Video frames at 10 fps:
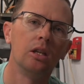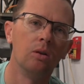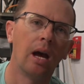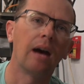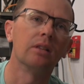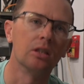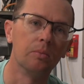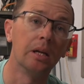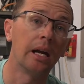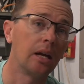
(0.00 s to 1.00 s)
You have a
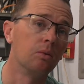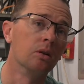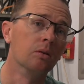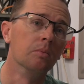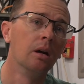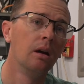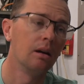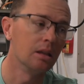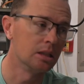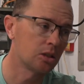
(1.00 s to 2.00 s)
little bit of headroom,
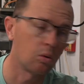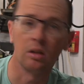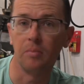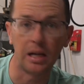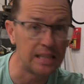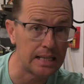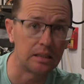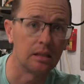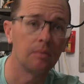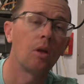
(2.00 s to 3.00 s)
at least according to my
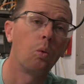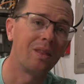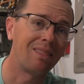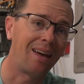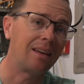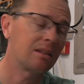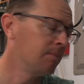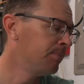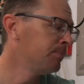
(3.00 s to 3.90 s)
testing, with that.